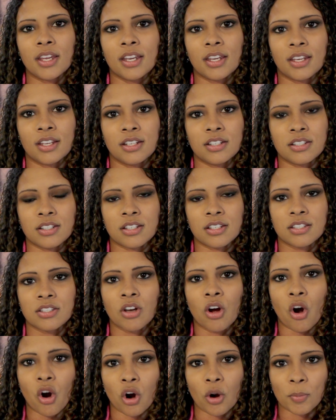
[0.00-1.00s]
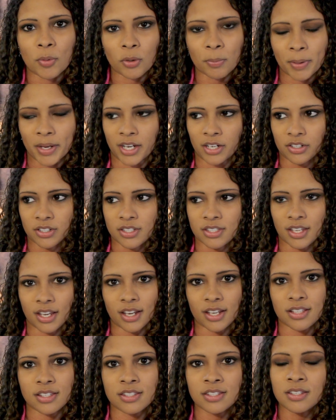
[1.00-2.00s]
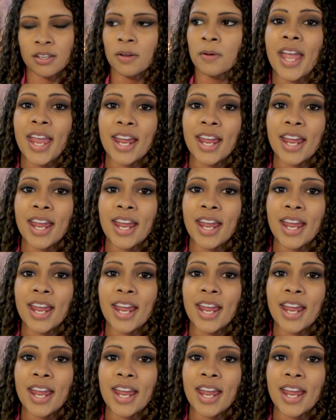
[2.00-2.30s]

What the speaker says: it can just harbor parasites.